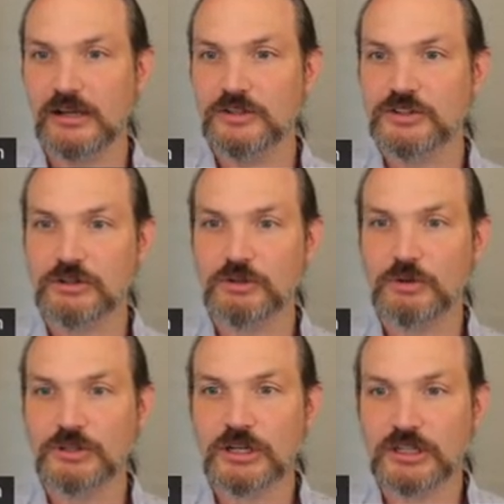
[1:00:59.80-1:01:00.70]
So, do you
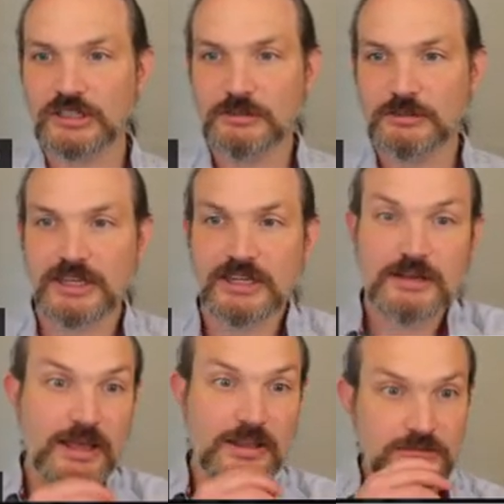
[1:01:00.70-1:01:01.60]
want to talk a little bit
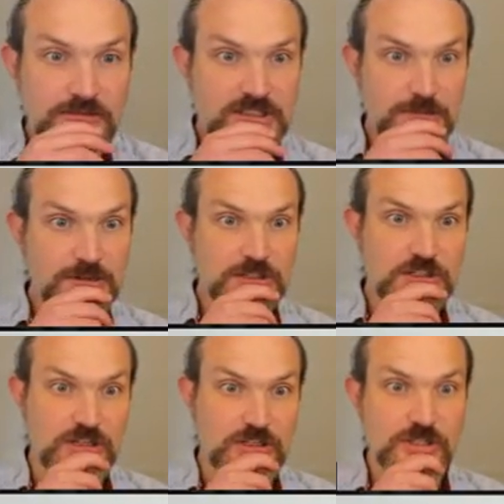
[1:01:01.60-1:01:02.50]
about some of the
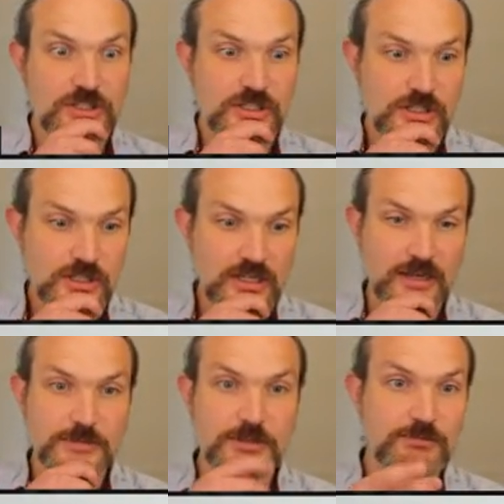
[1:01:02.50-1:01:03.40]
changes?
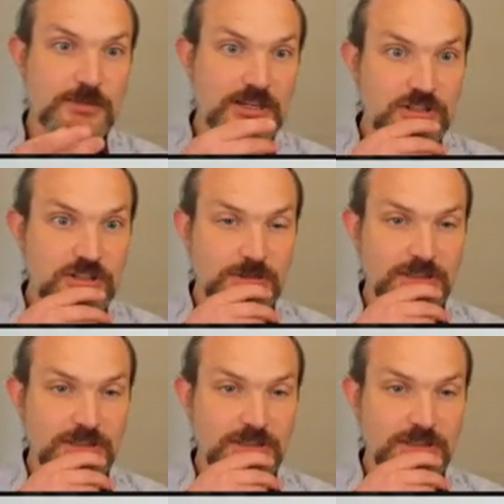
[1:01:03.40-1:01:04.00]
Um, you've mentioned them a